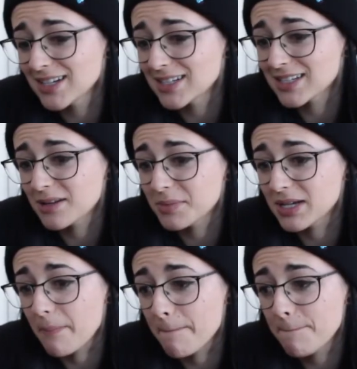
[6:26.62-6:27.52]
it's gonna
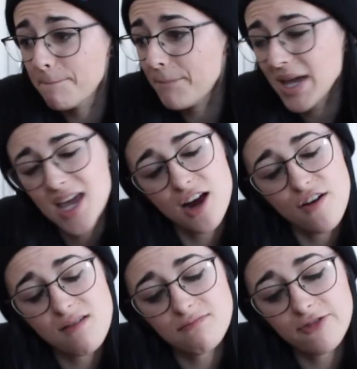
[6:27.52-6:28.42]
be a big year
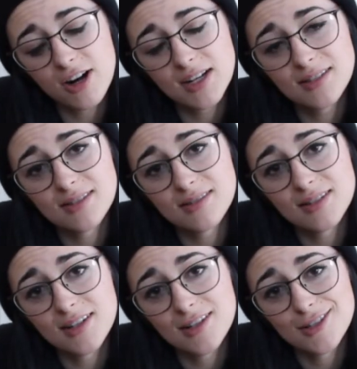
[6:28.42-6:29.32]
for us
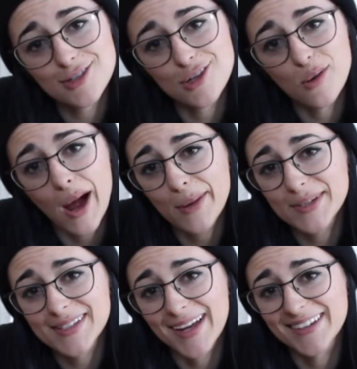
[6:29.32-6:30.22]
so I'm
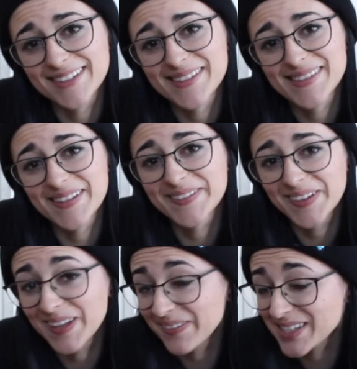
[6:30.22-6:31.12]
excited so if
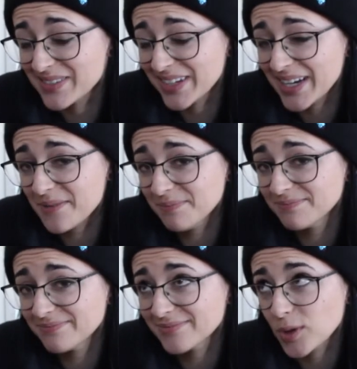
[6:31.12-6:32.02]
you love this video
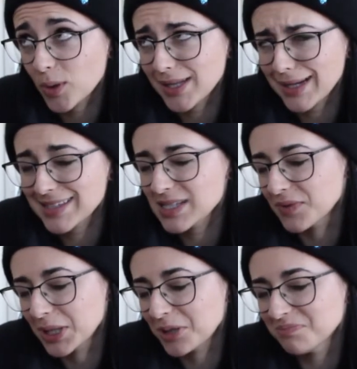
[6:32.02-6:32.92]
or like this
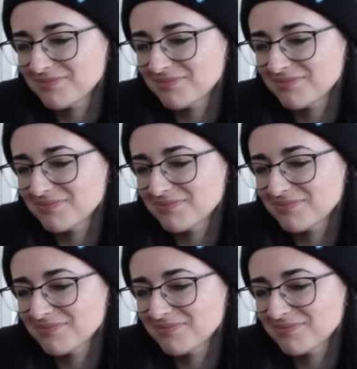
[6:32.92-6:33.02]
video